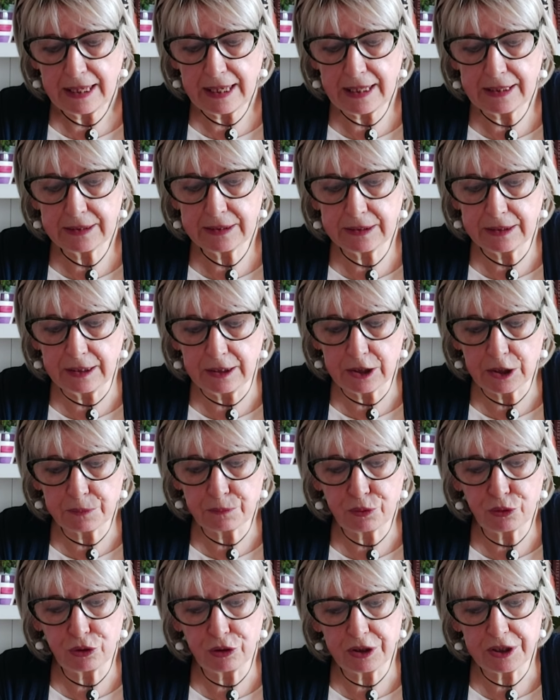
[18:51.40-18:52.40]
as its
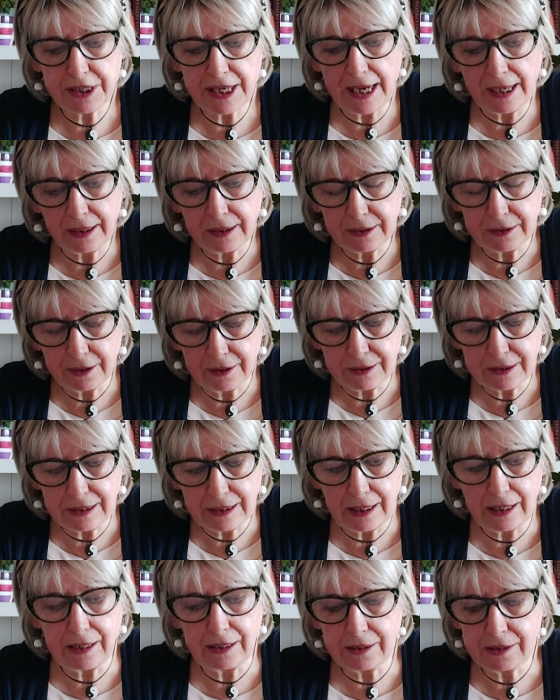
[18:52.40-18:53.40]
protector
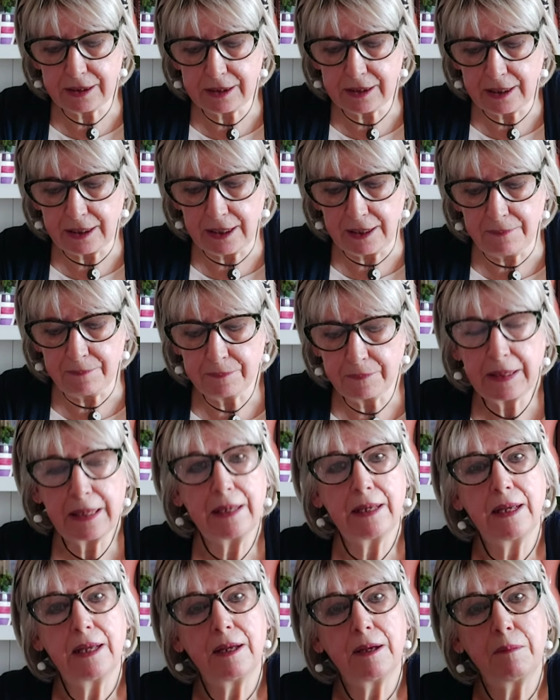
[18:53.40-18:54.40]
deity,
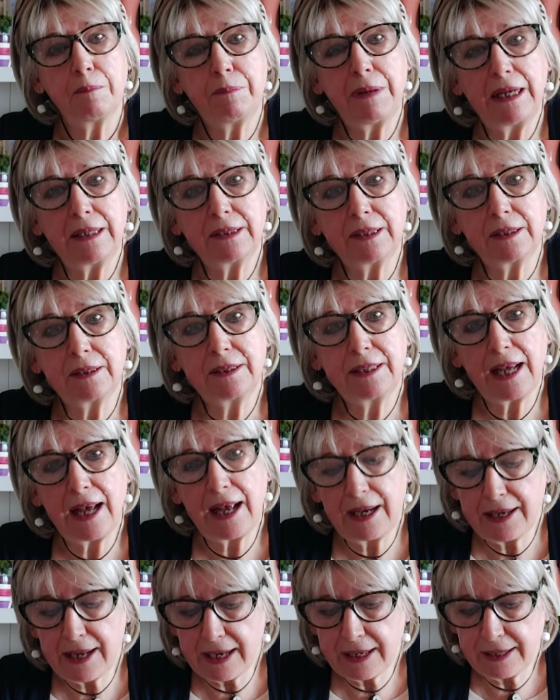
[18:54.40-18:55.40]
but the
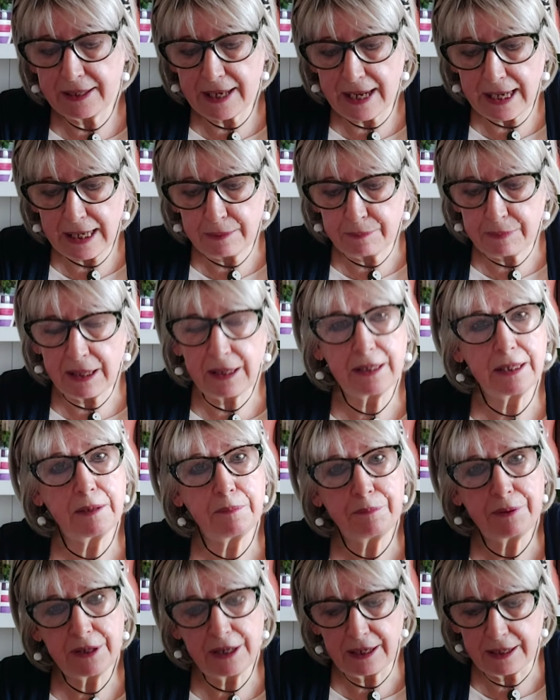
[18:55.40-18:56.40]
Dalai Lama
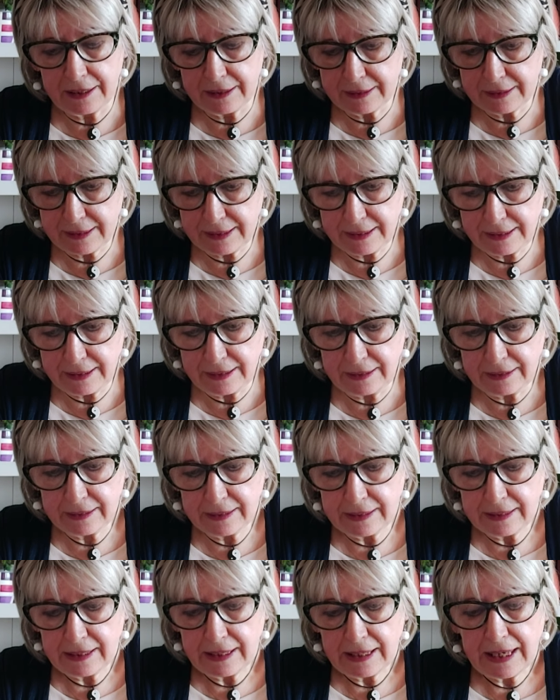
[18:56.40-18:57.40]
apparently
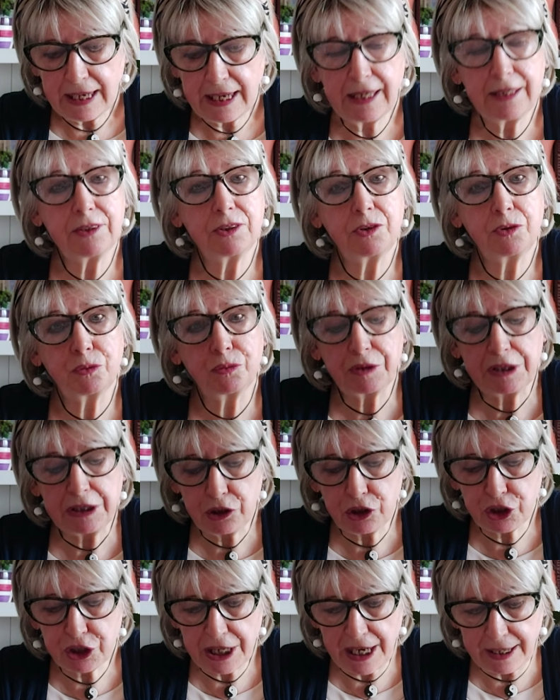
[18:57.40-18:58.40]
has
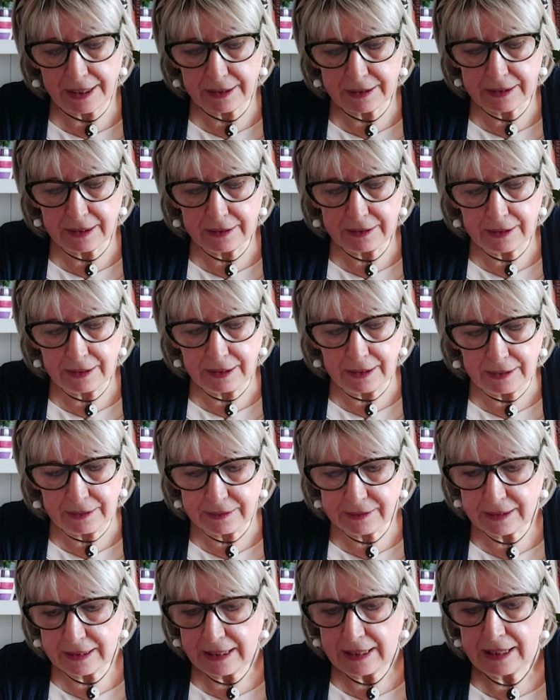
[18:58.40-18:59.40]
rejected
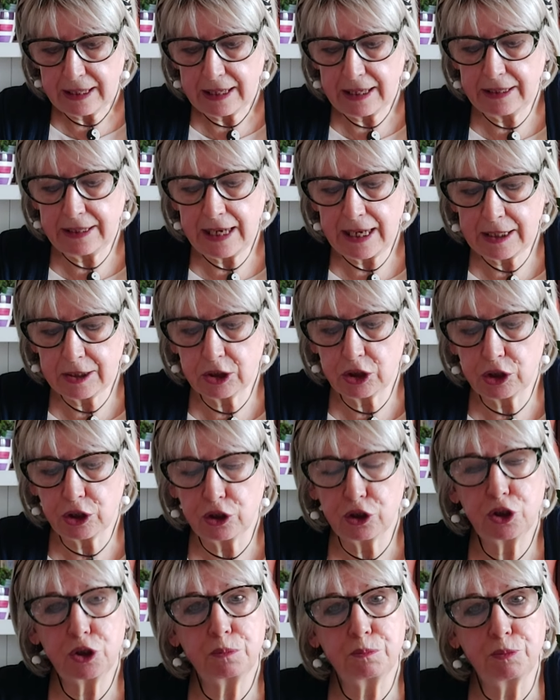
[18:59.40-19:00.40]
it and has
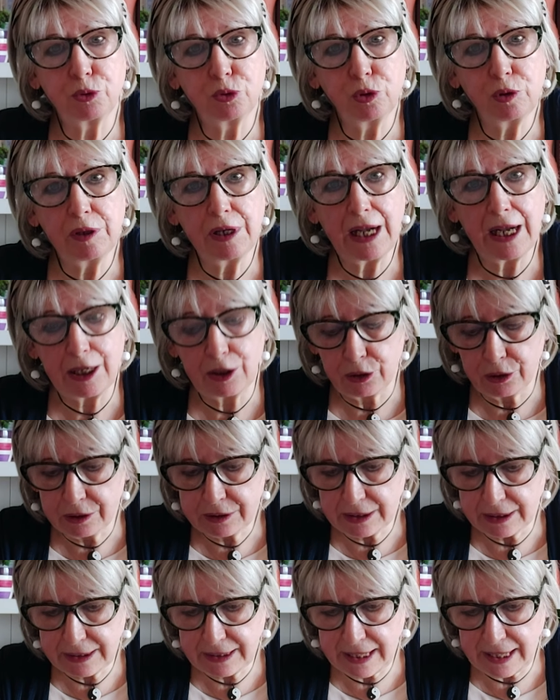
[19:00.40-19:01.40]
spoken
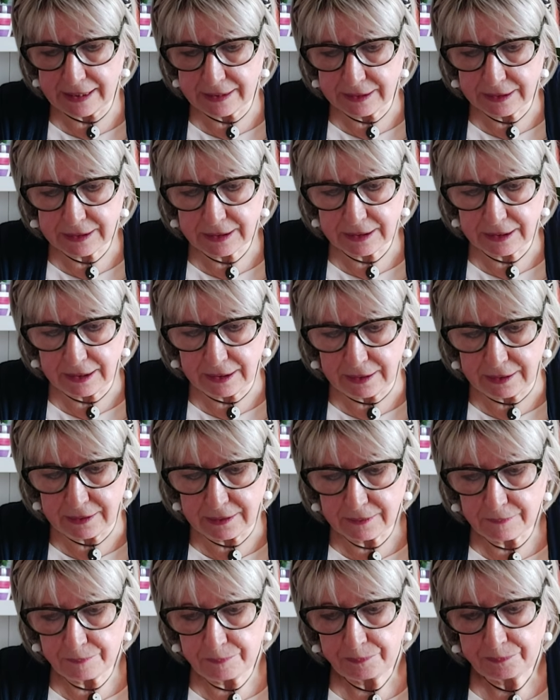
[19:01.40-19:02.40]
out against
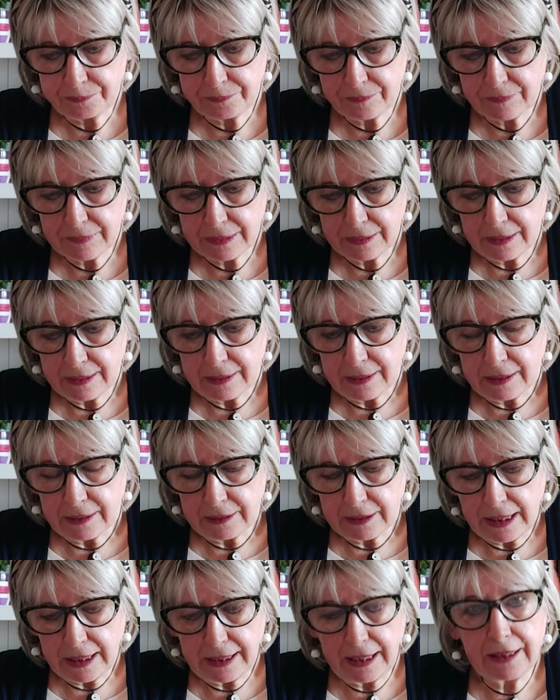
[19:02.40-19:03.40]
it
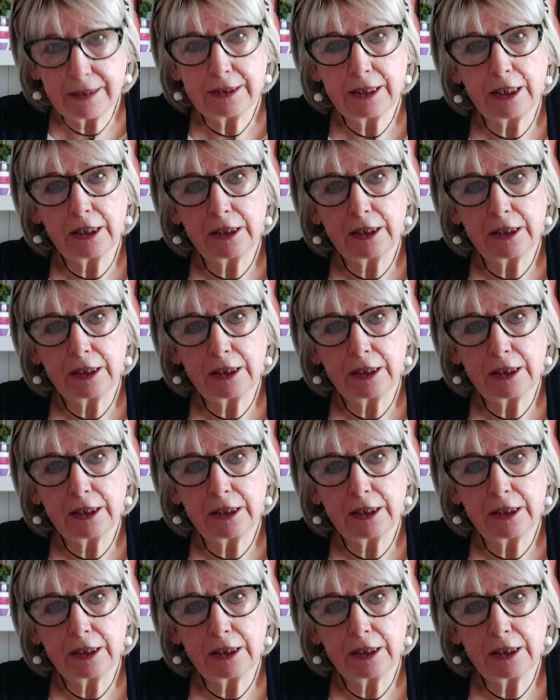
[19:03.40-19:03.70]
and